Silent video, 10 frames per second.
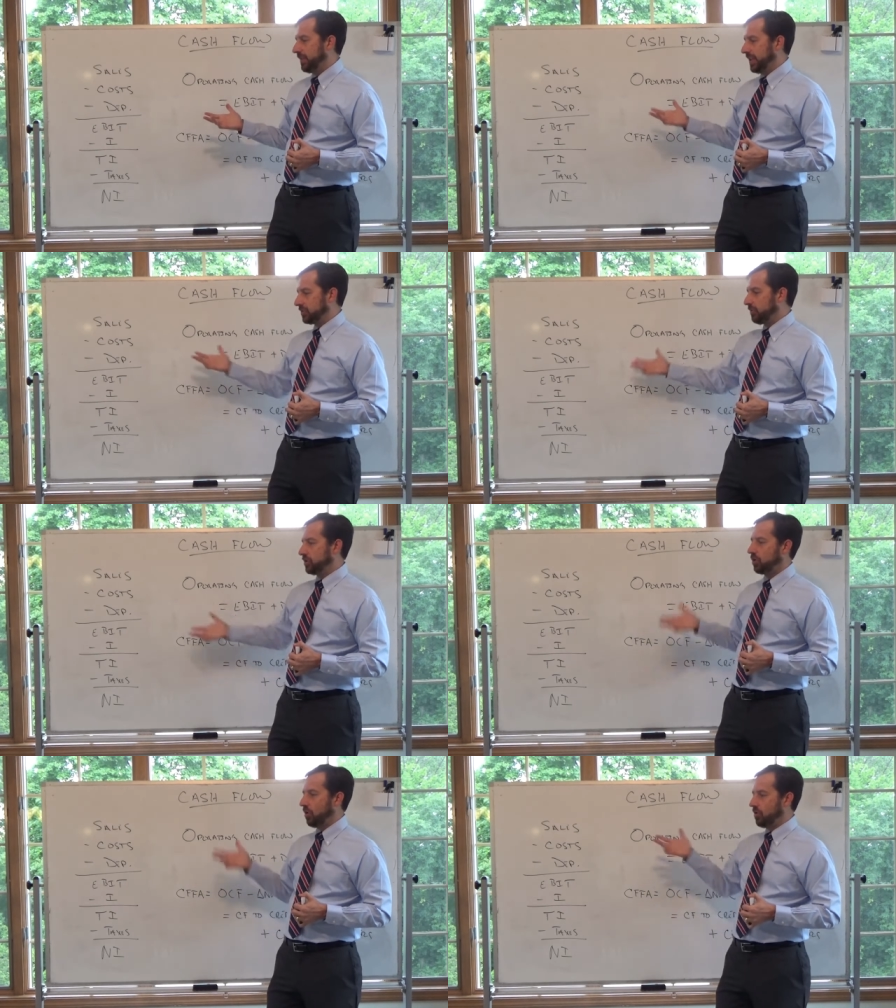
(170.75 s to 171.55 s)
it's
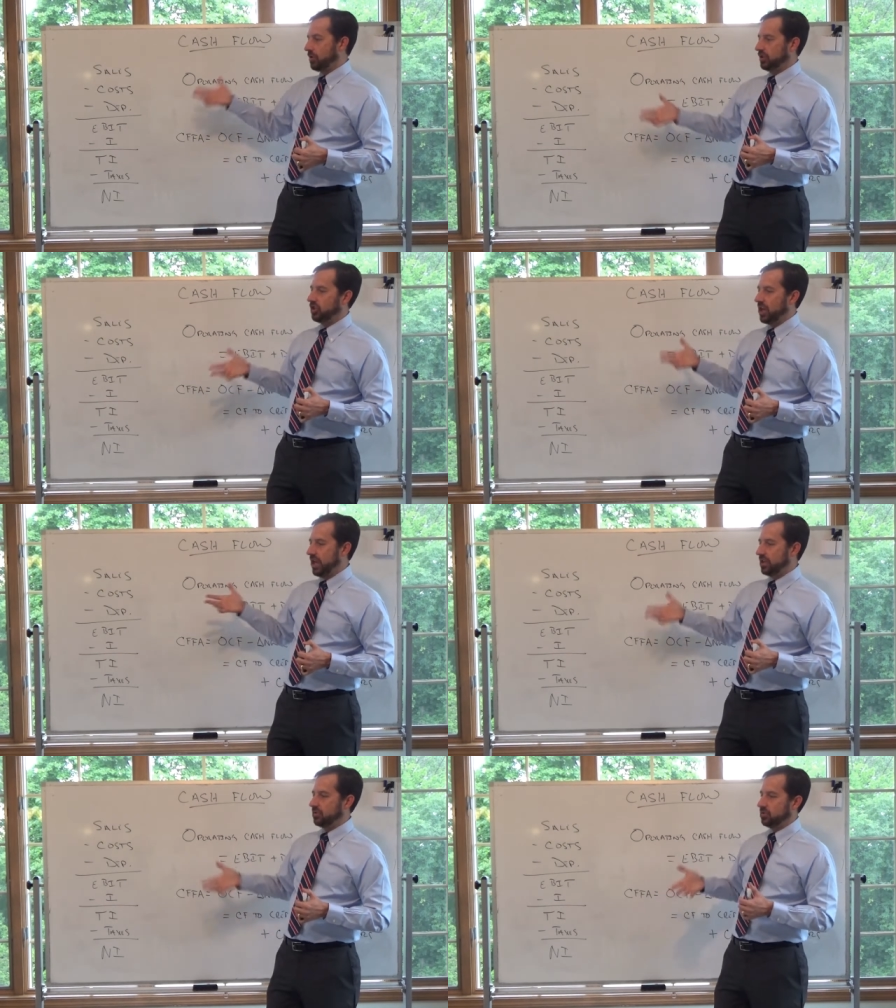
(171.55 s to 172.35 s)
much harder to
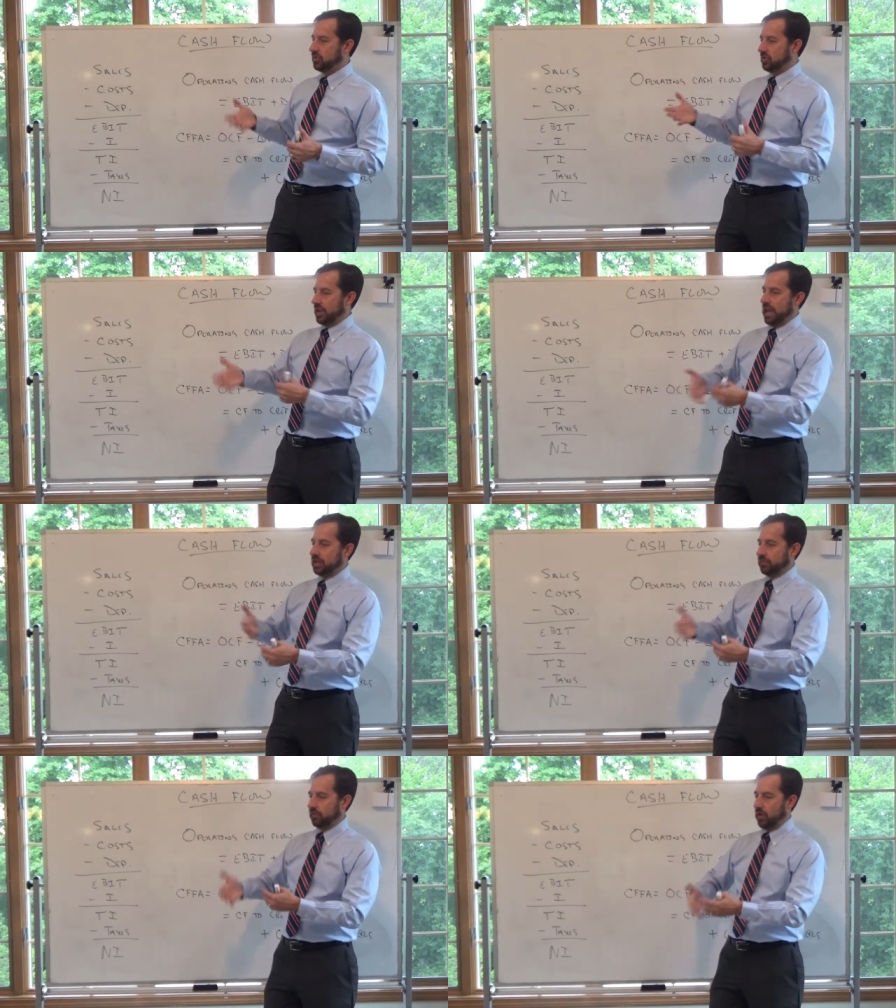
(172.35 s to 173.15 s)
change the
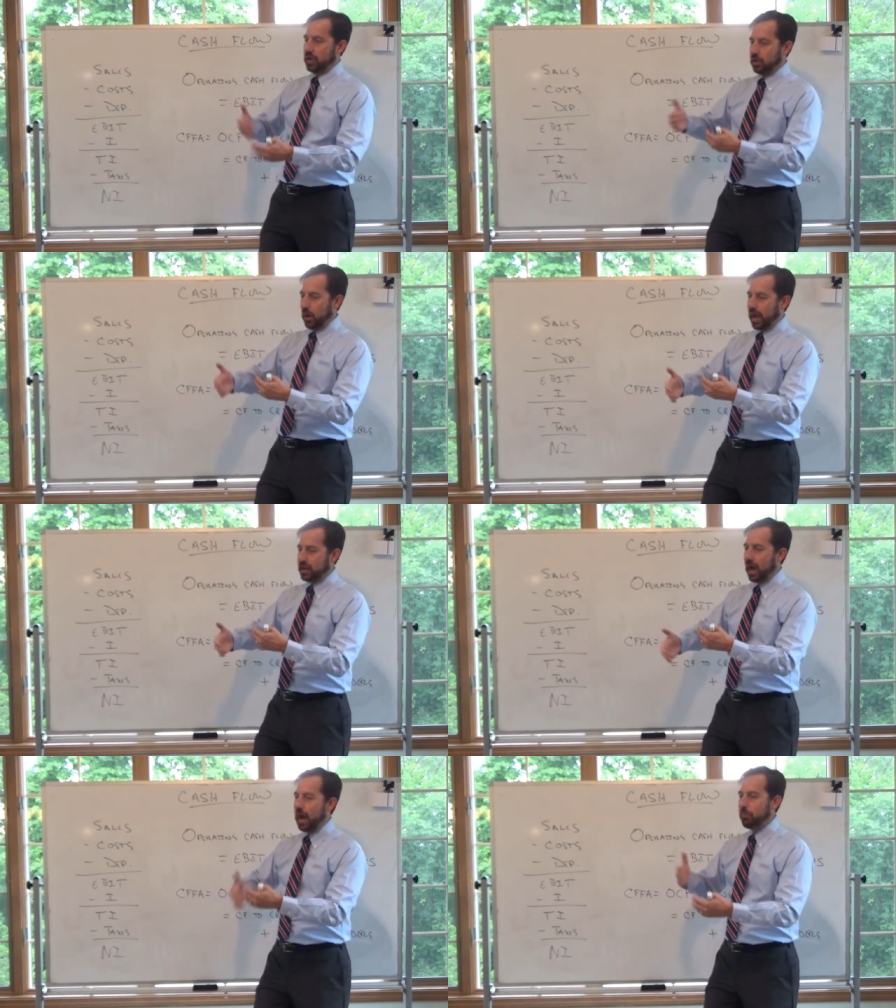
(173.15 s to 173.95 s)
cash flow. I
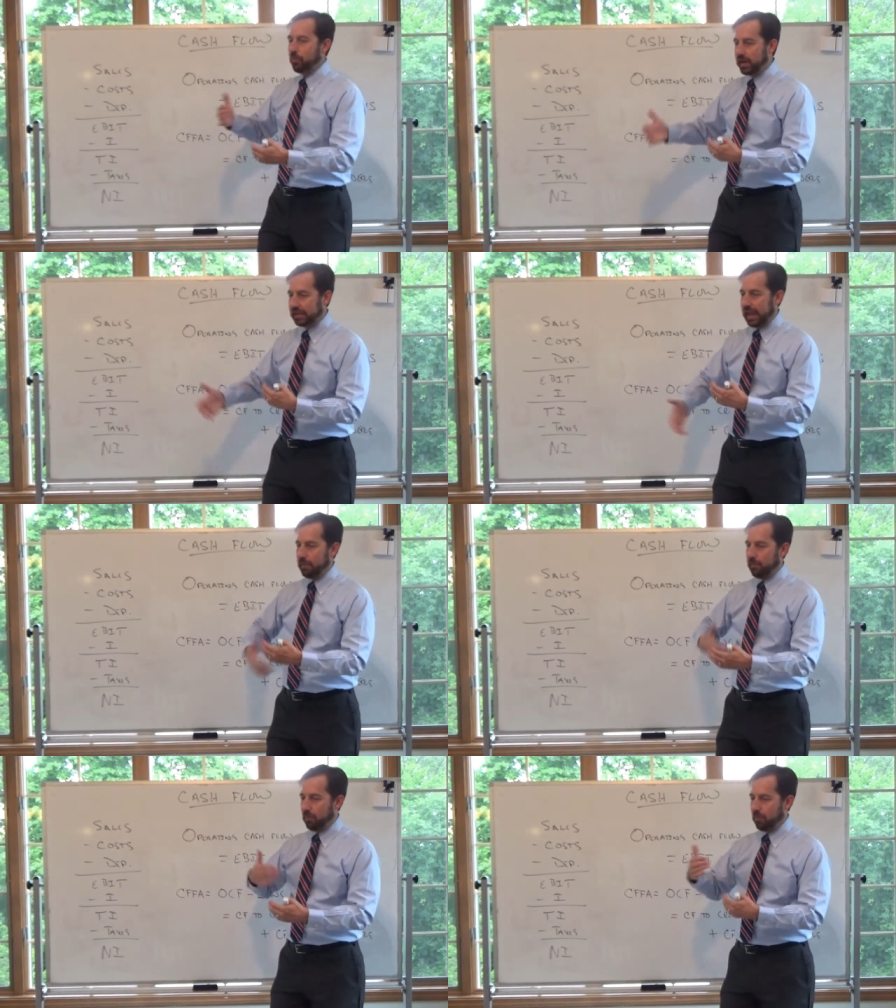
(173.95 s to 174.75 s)
could operate
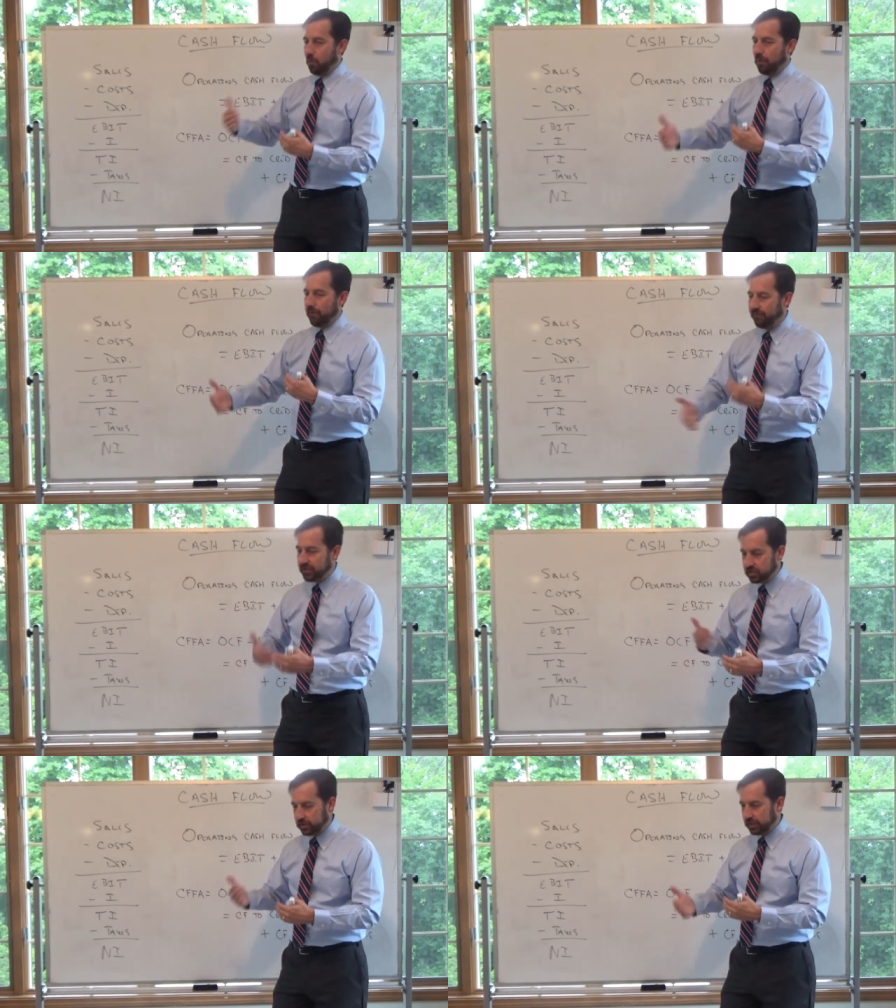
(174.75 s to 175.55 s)
that more
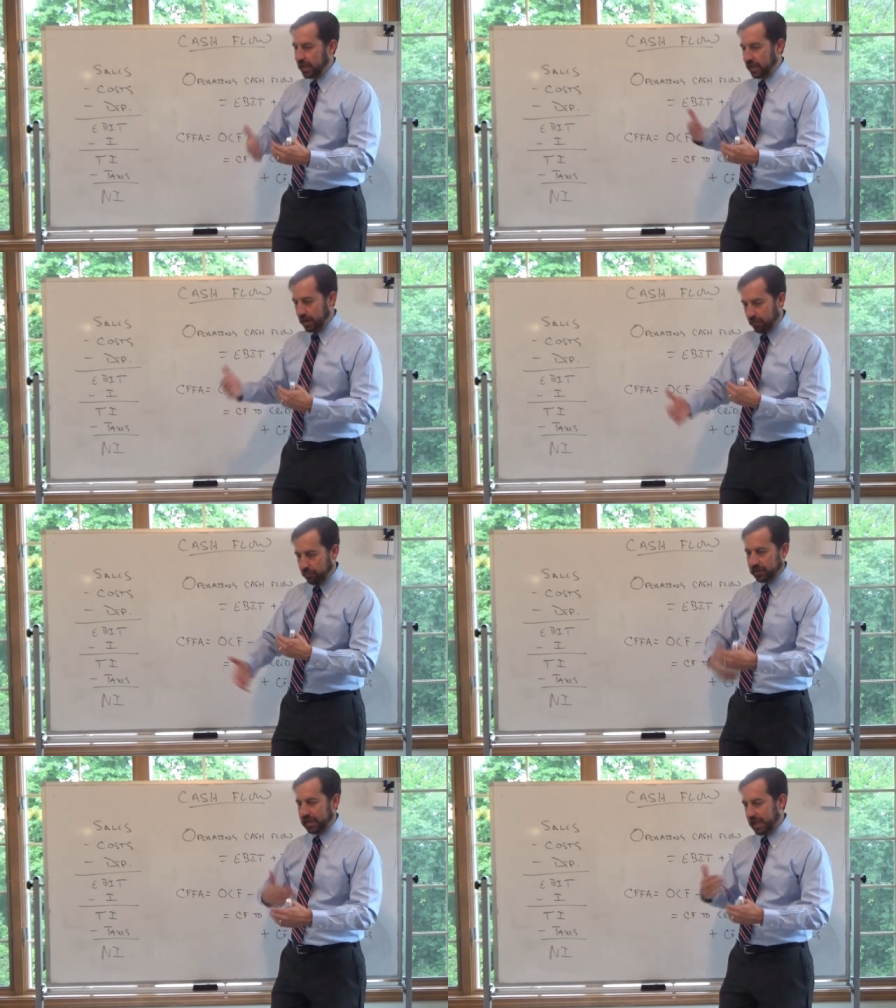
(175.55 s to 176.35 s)
efficiently. I could
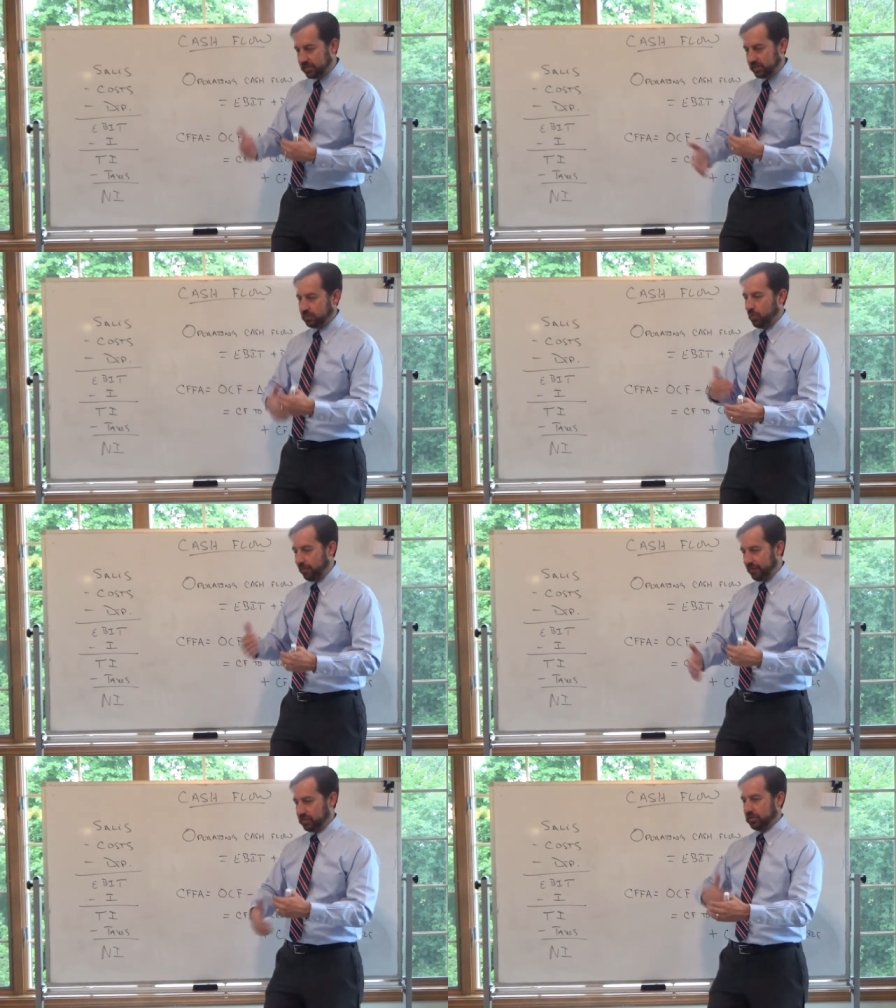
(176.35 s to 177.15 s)
operate the assets more
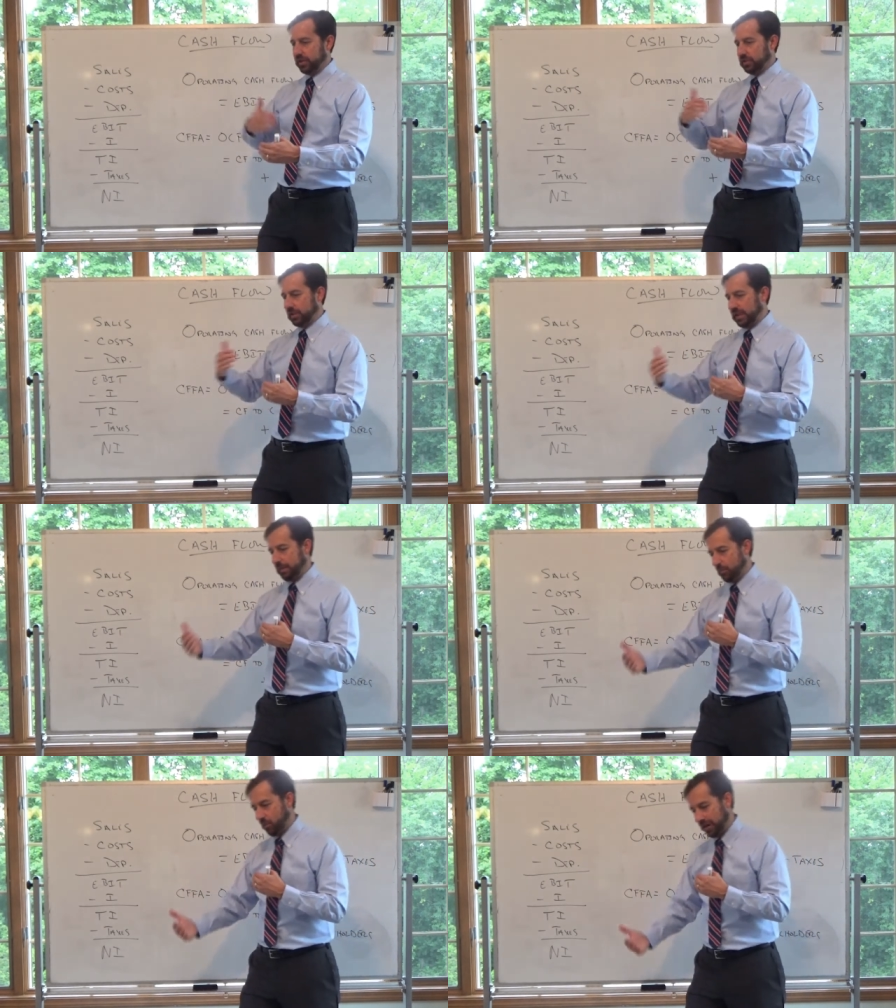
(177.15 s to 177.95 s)
efficiently to
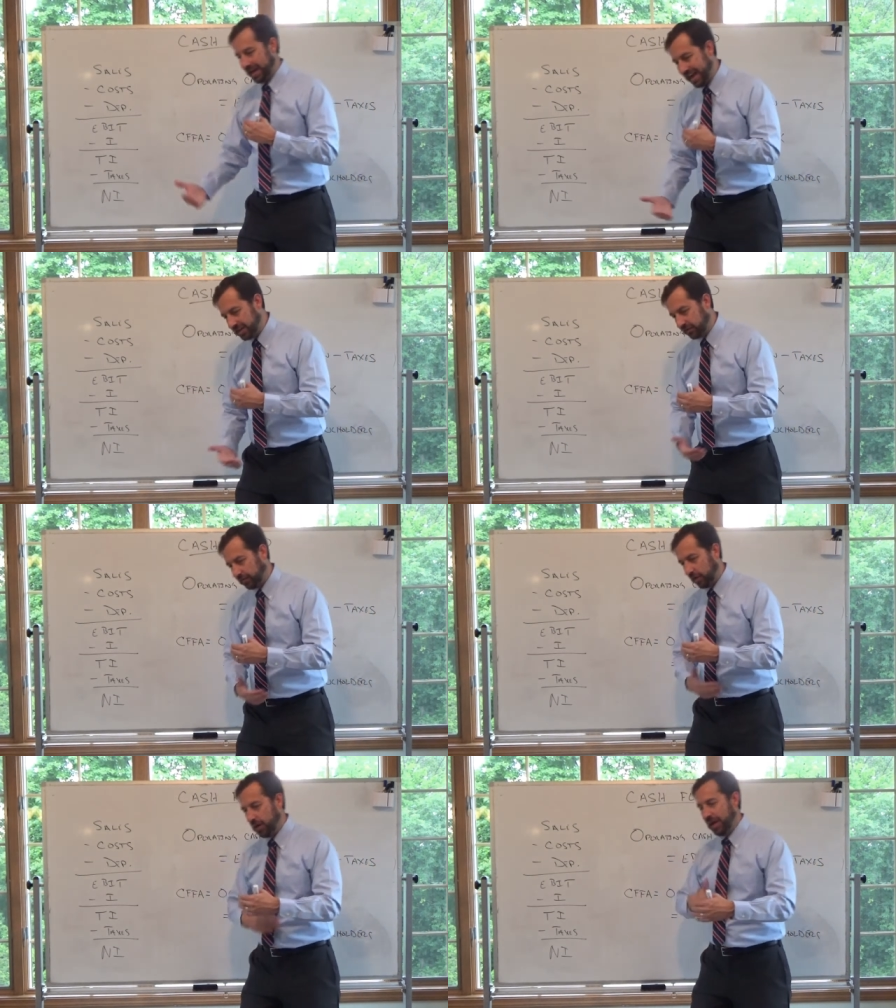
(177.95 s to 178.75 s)
get more cash
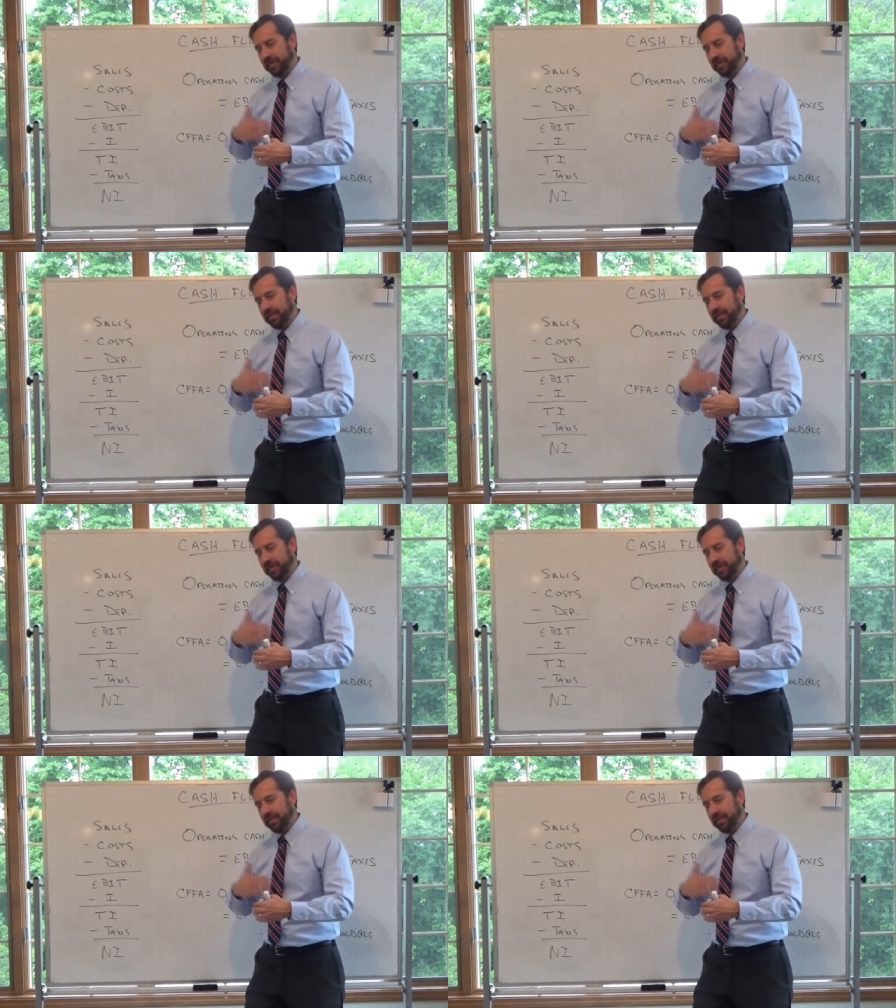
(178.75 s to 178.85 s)
flow.